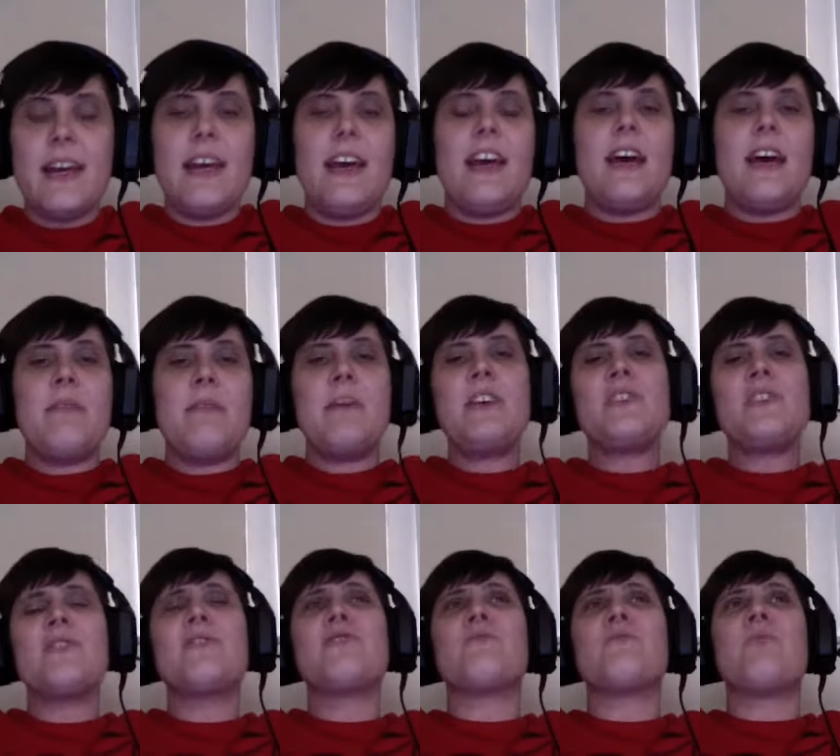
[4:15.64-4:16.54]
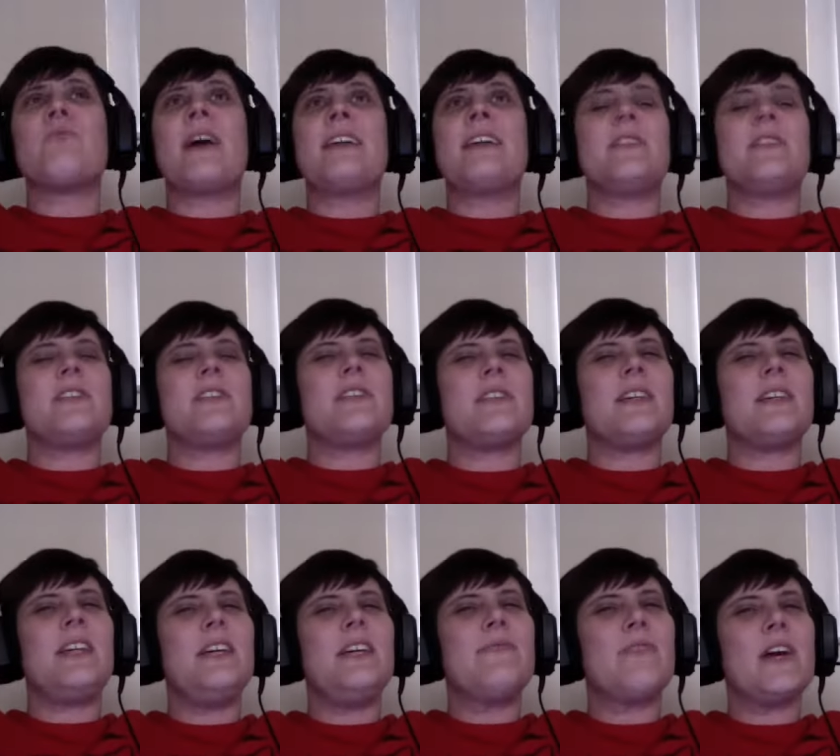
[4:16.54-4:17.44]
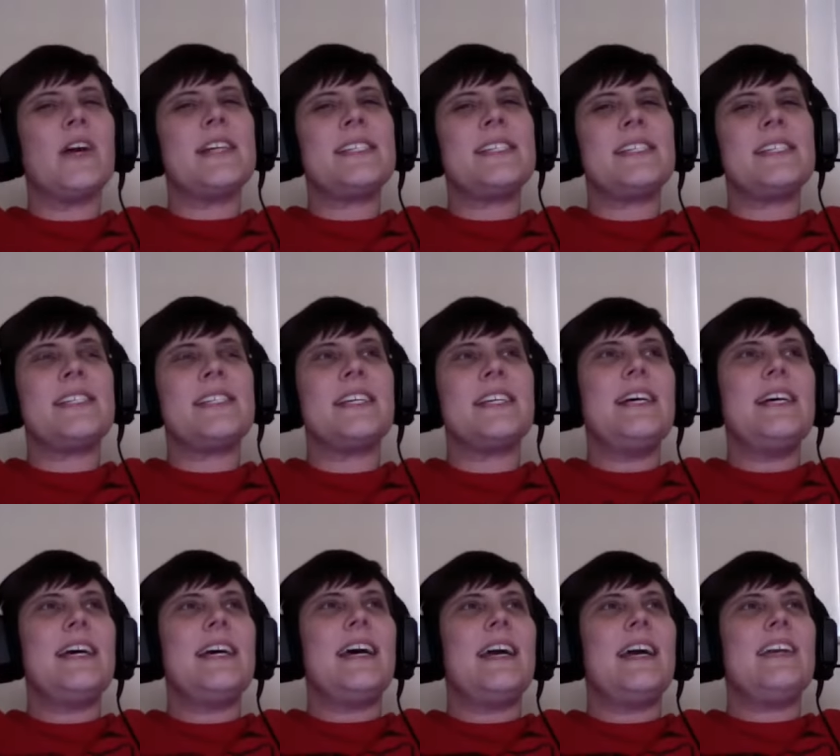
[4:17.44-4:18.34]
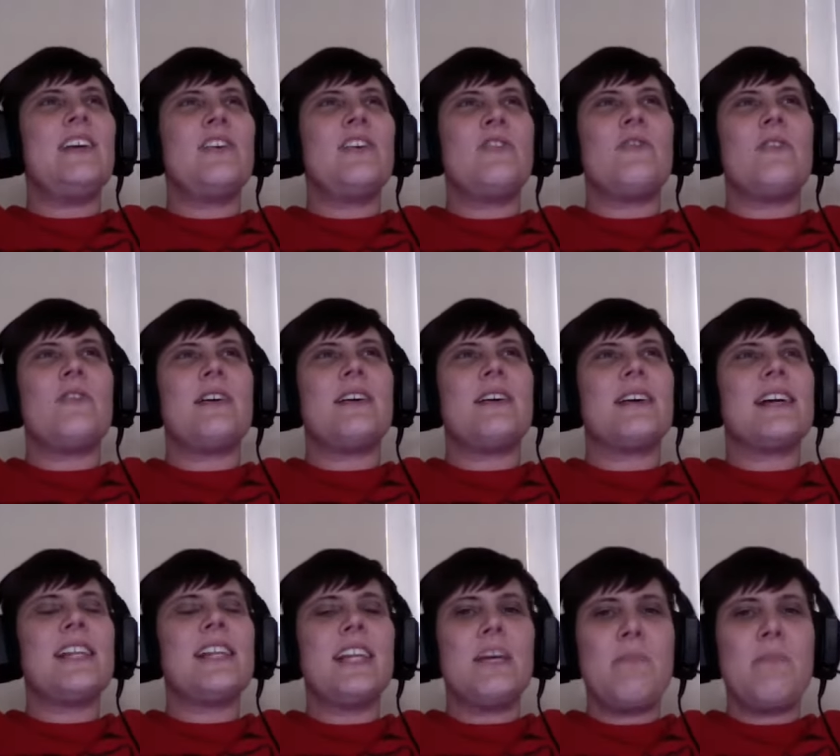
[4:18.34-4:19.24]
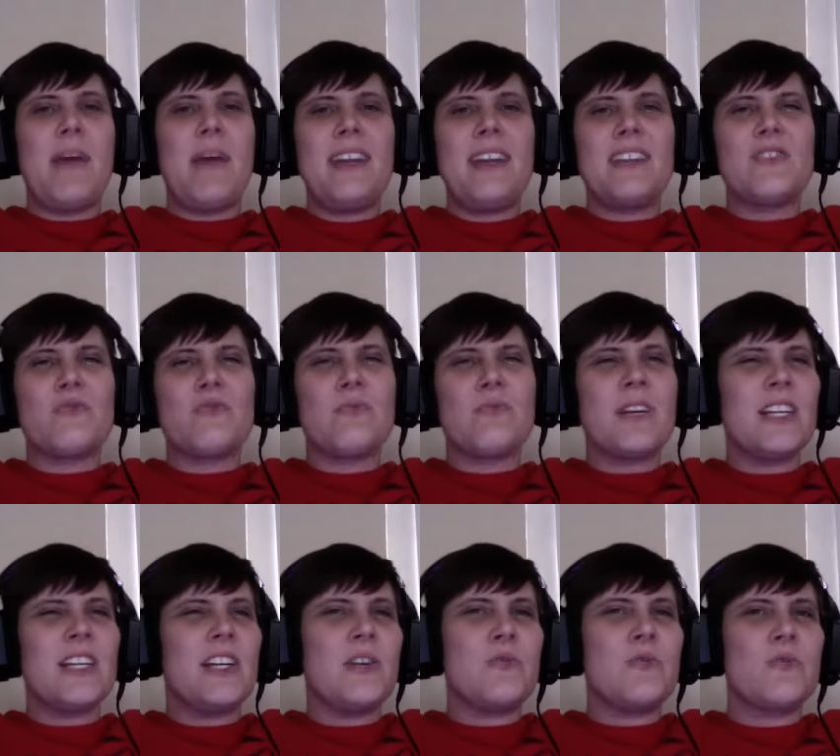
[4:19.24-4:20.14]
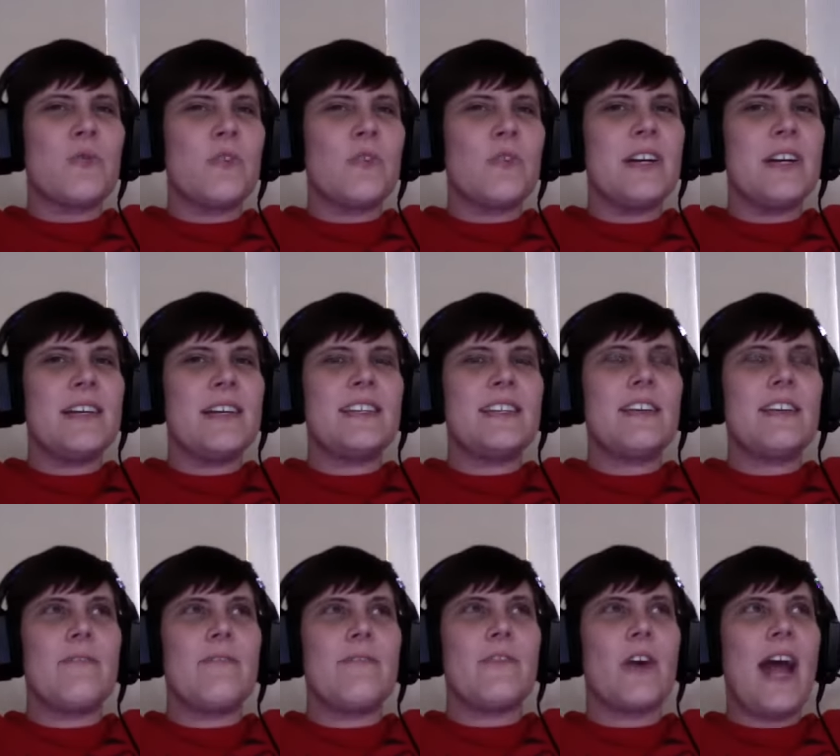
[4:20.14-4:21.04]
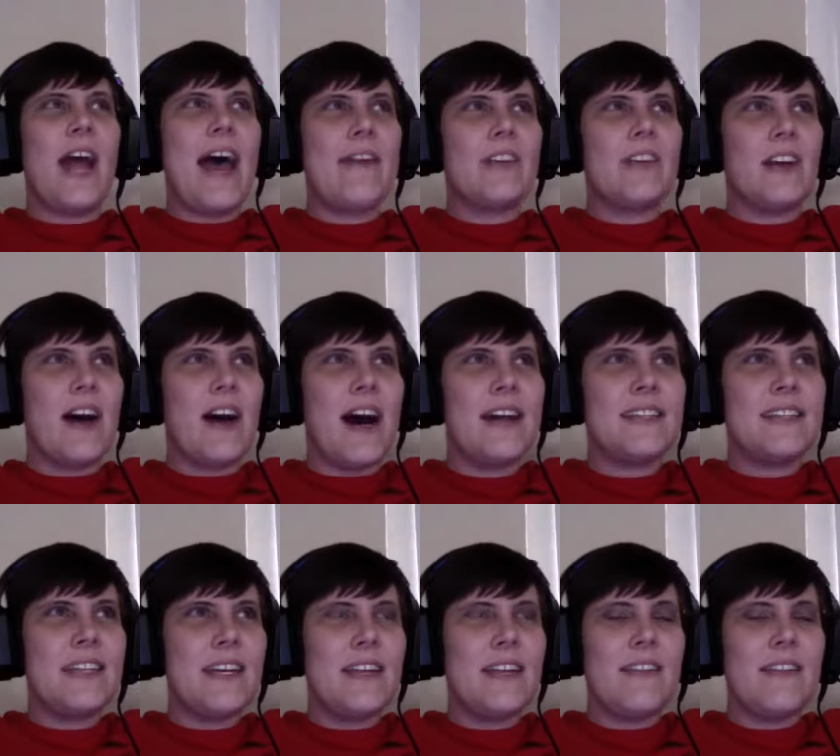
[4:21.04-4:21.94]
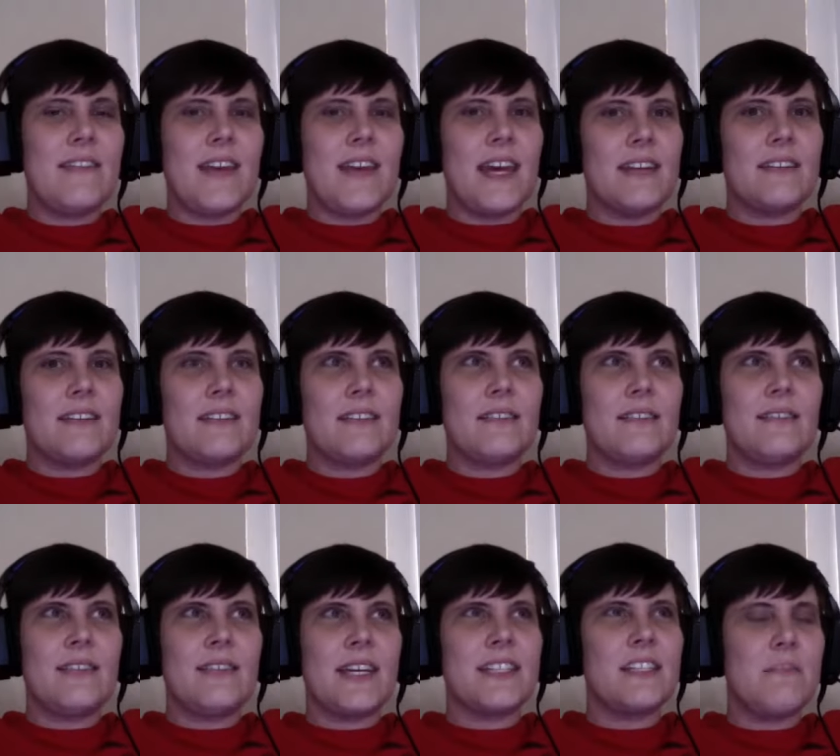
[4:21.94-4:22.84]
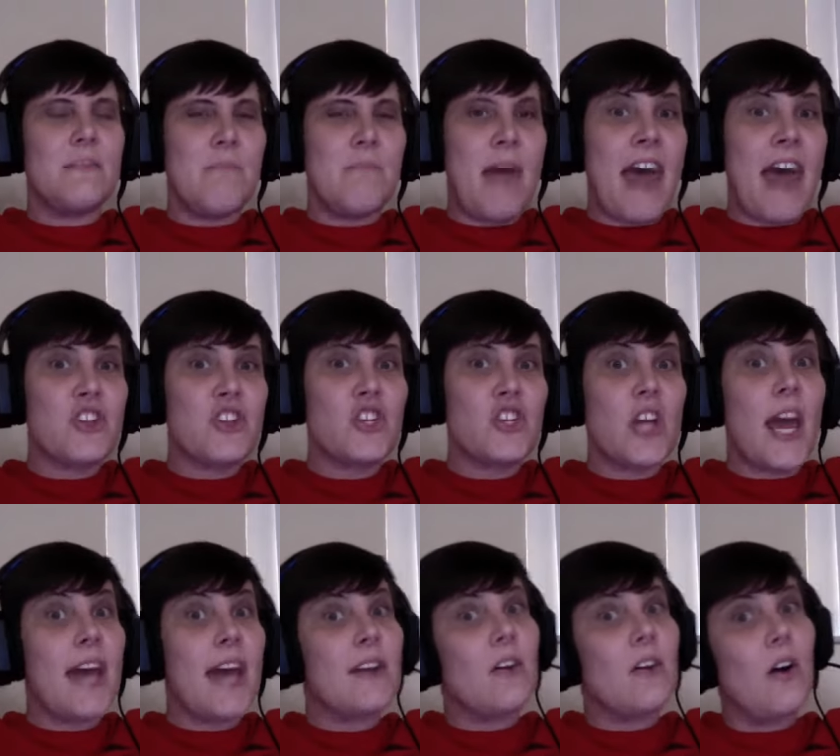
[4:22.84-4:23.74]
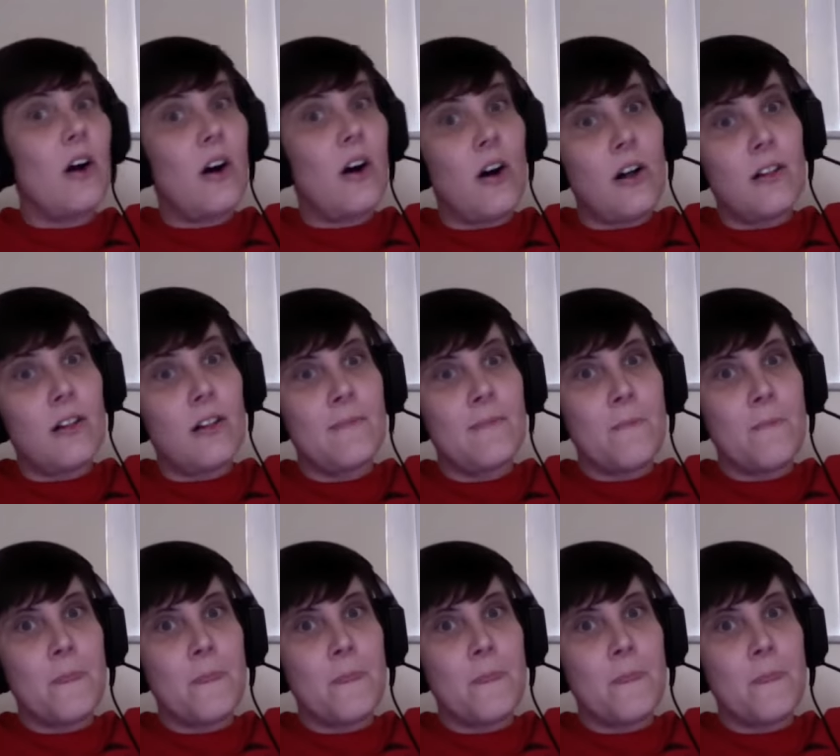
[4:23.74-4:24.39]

and make sure it's relevant to the key phrases. You know, clickbait is really notorious for having content that doesn't match at all